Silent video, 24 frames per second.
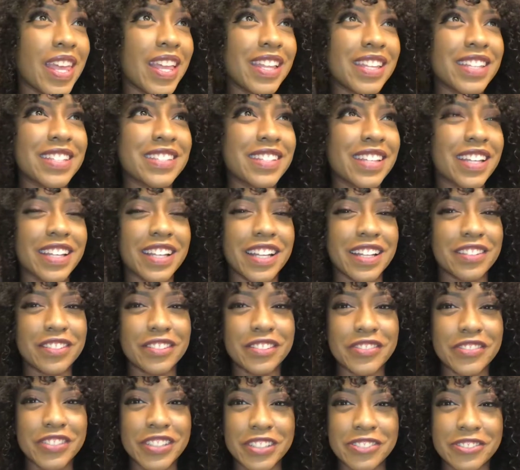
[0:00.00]
It's like I don't
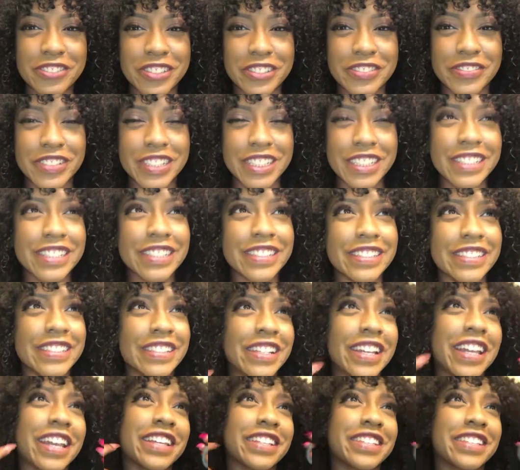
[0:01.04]
even know where to begin. Okay,